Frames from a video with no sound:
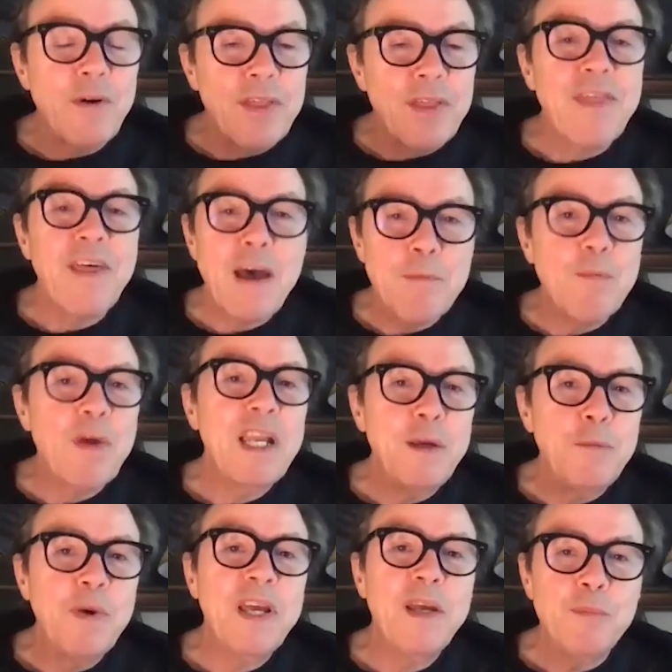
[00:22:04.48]
are that many
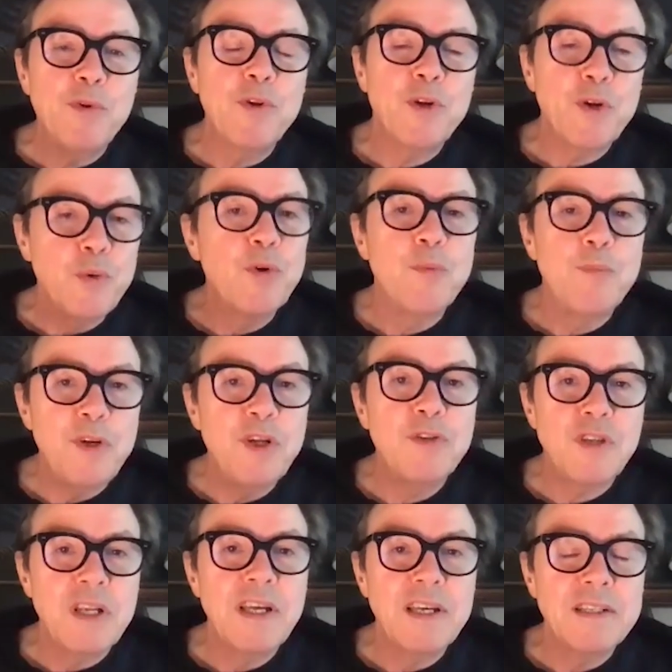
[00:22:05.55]
people who would
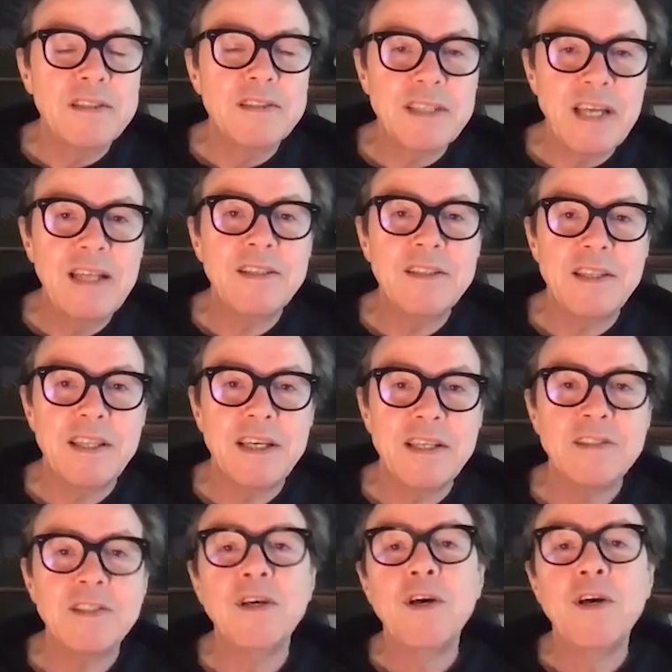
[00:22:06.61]
mutually consent to
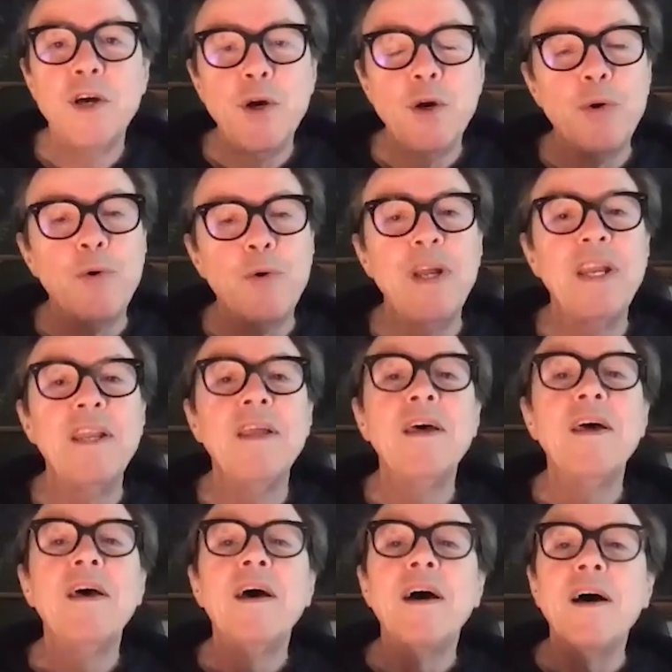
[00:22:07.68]
this who are in
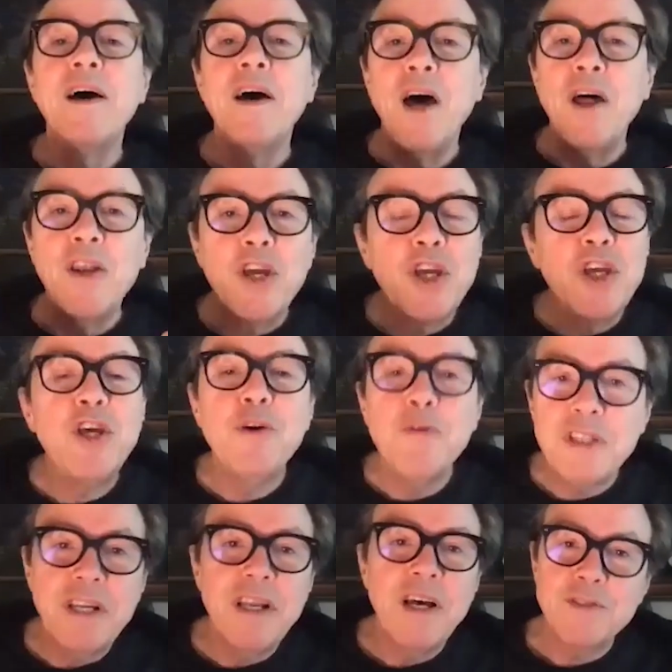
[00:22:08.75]
an
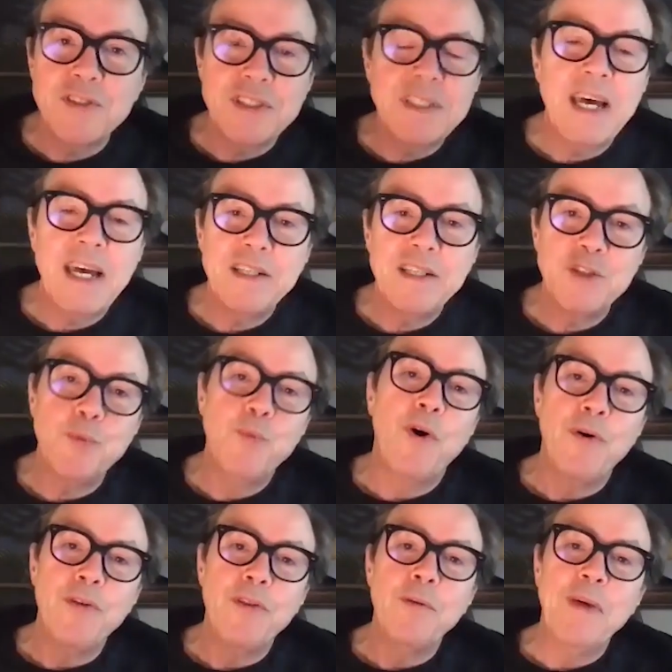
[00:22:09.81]
acute enough state to
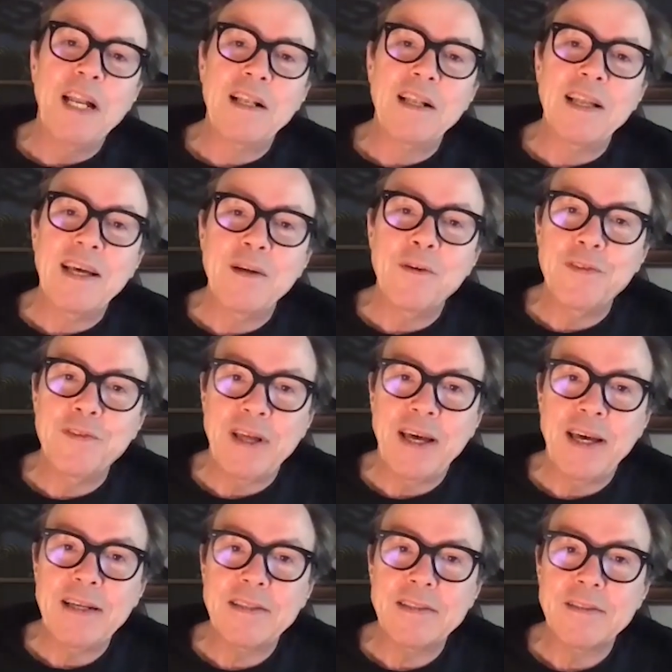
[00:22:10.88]
warrant the Mental Health
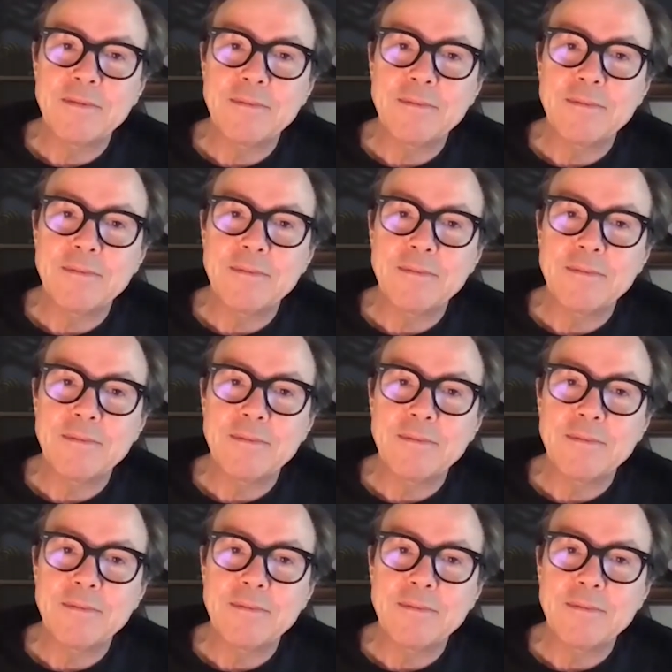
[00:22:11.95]
Act.